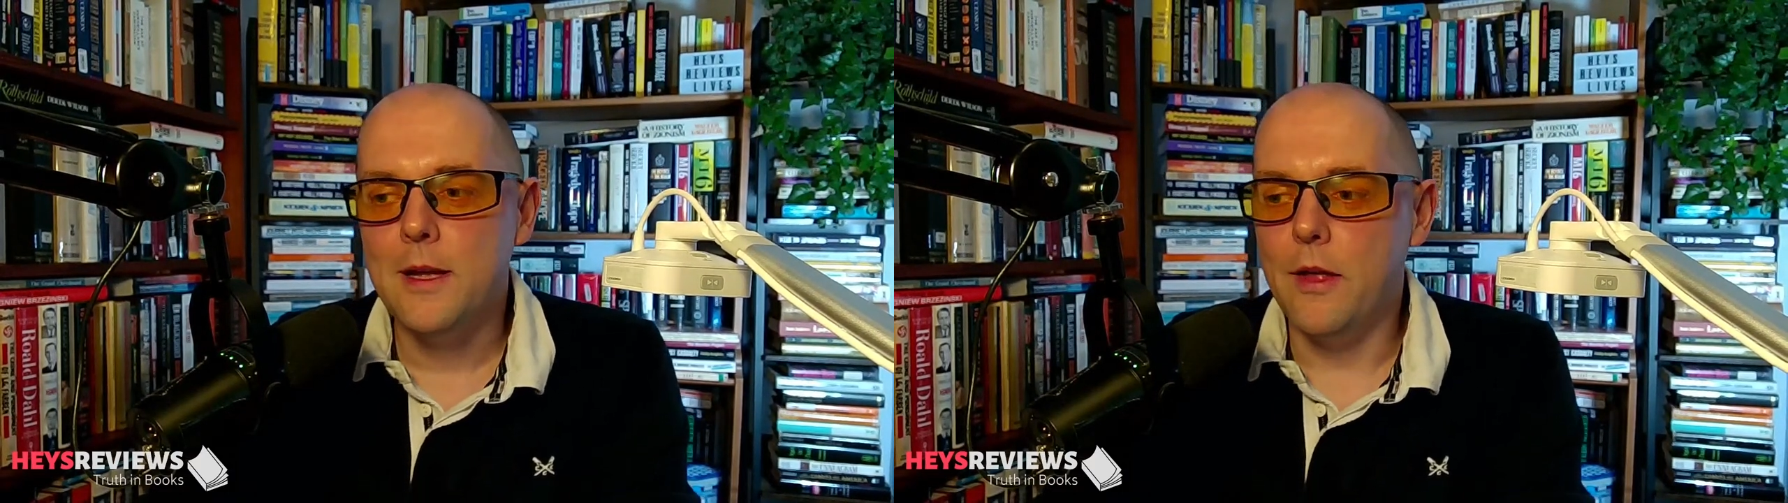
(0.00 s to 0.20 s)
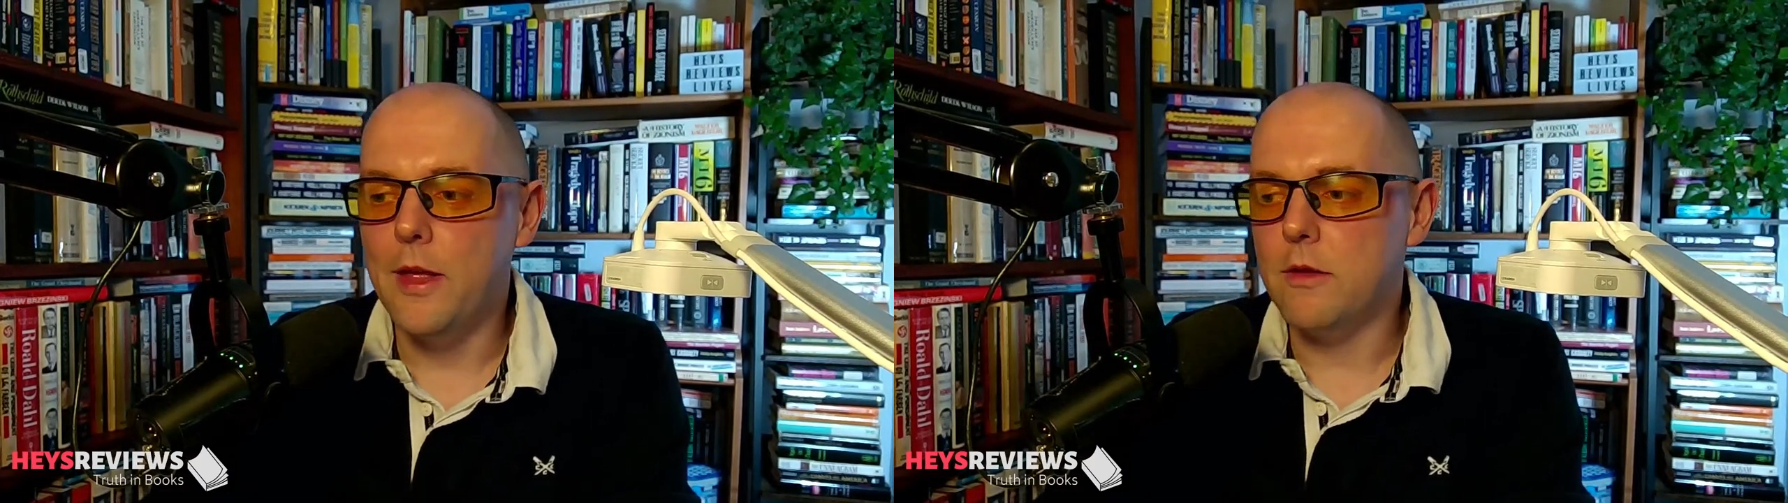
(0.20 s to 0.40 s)

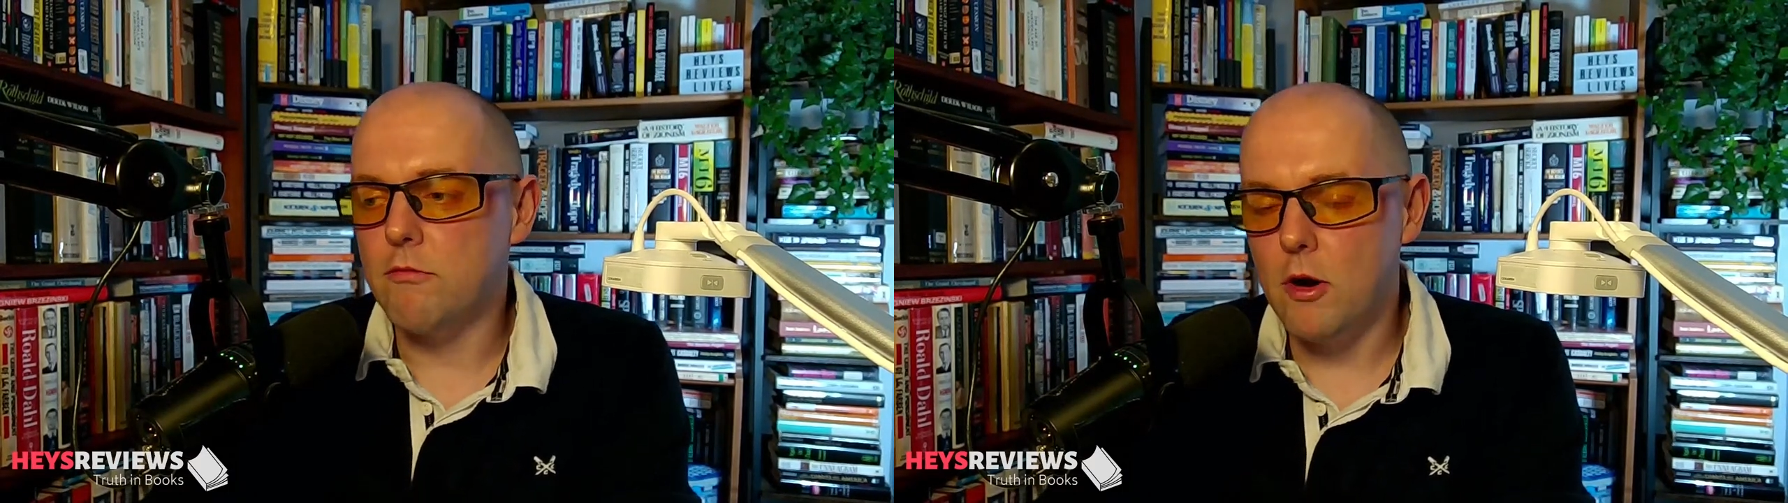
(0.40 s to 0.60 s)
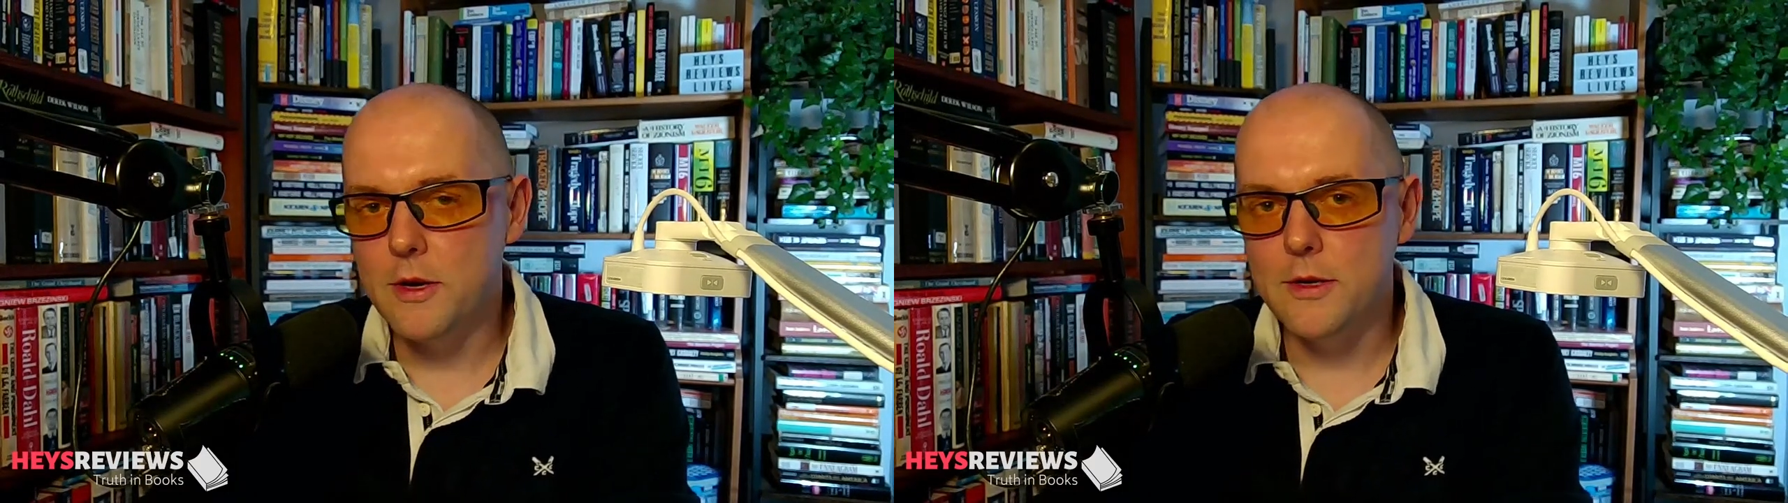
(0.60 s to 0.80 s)
And then the
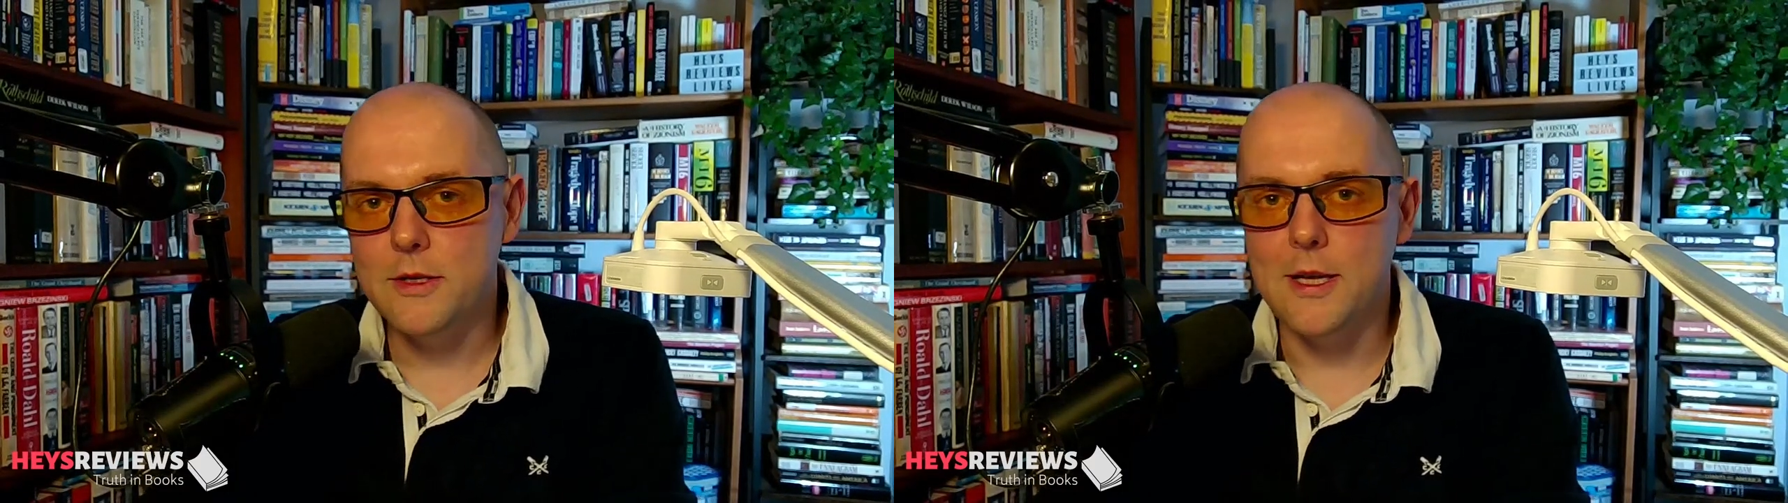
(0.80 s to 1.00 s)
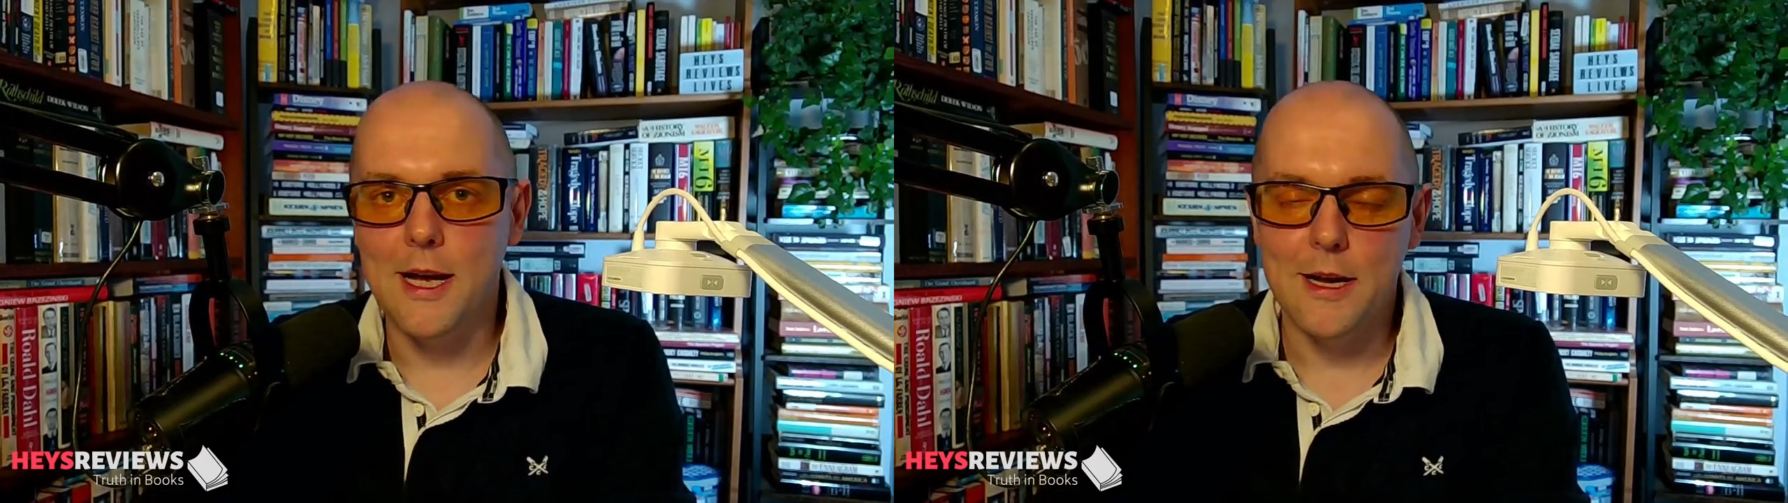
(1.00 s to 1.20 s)

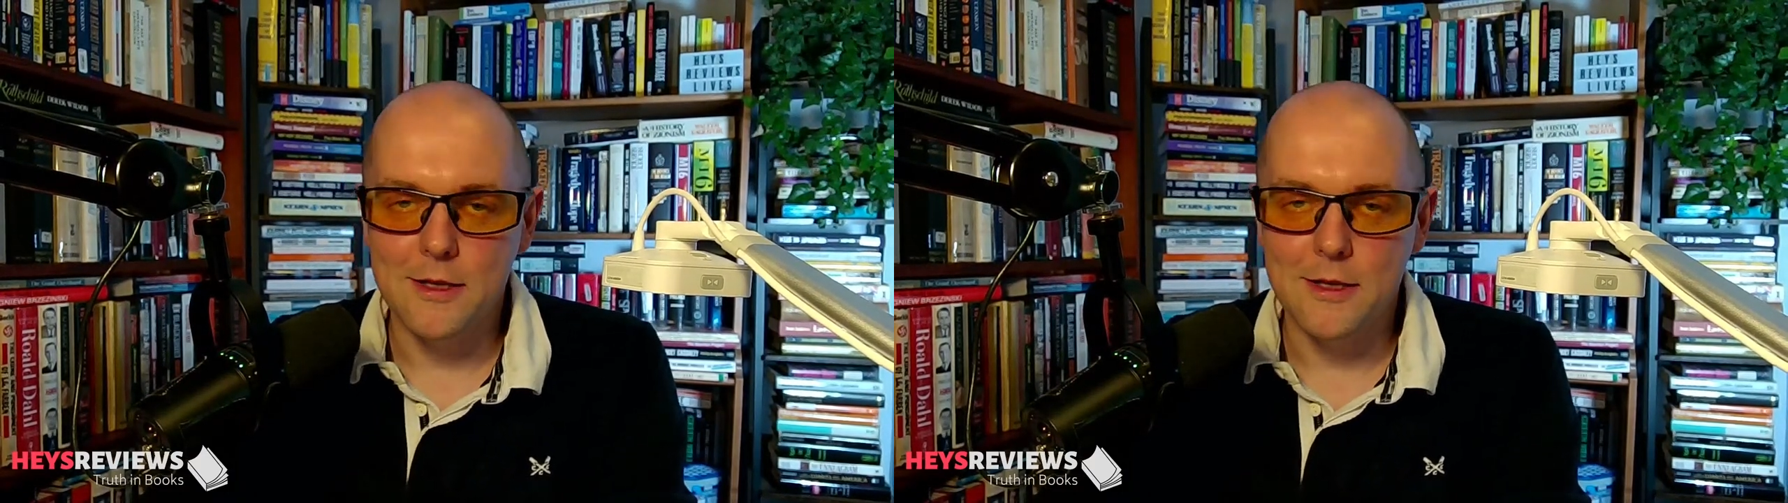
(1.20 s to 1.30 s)
rockers, they had